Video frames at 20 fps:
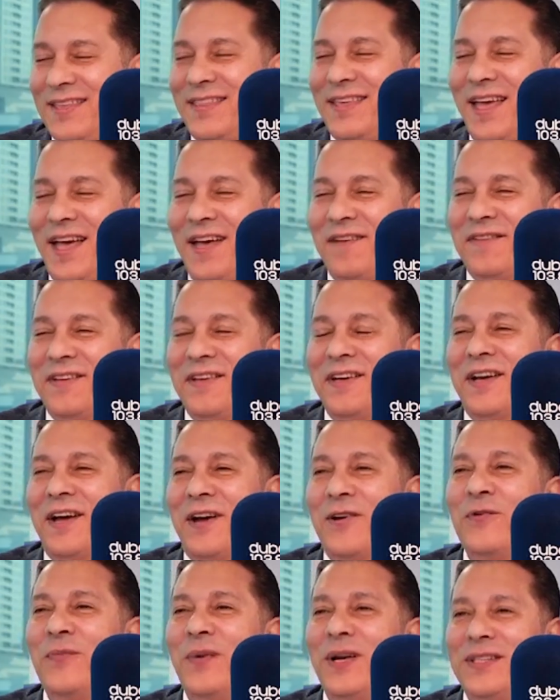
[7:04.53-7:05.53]
they have a
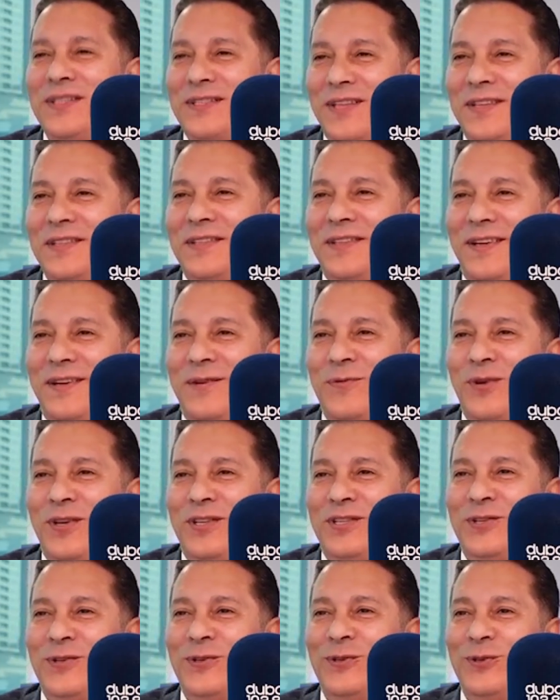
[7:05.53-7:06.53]
command center
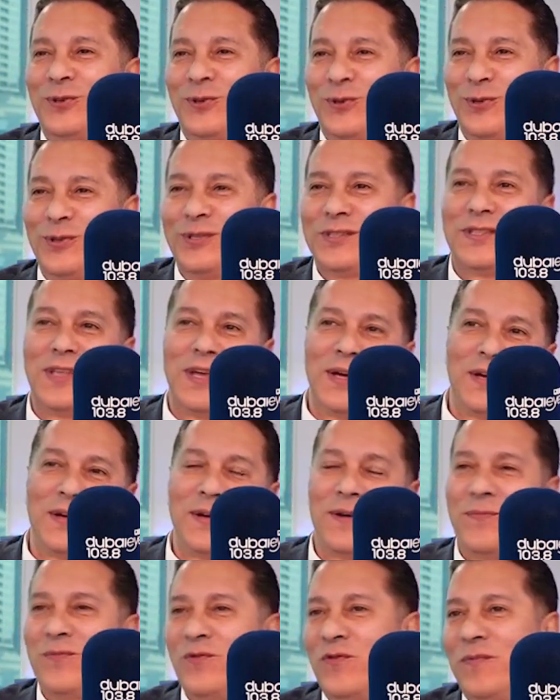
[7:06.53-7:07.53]
which controls
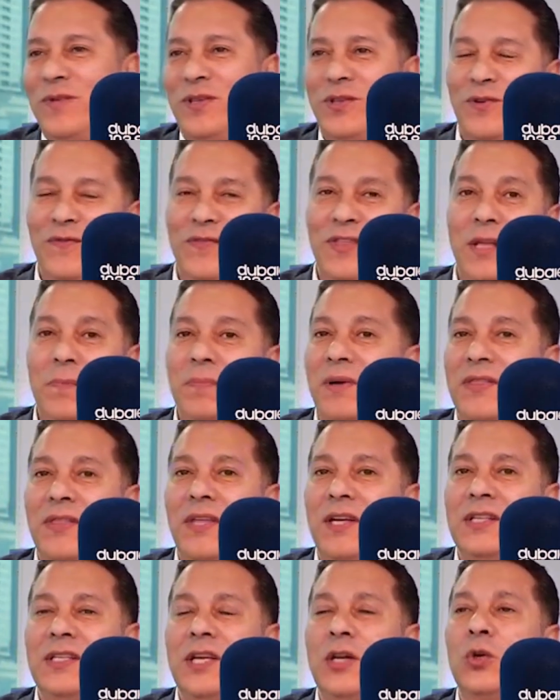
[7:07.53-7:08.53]
the movement of that, but
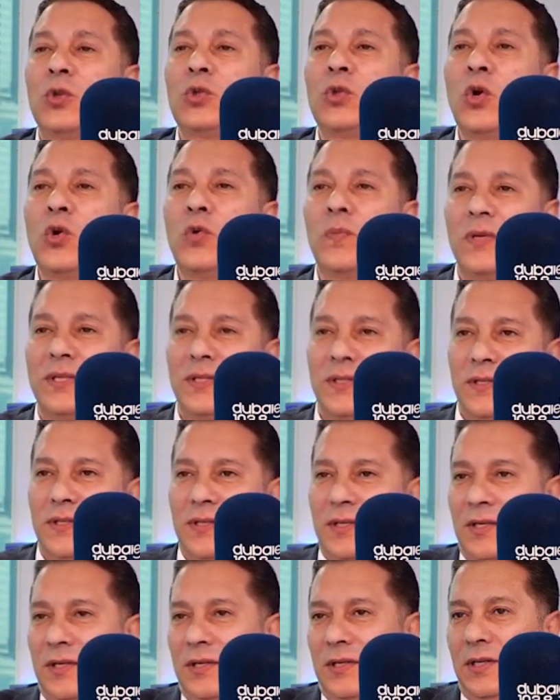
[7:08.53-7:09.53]
there is an autonomous,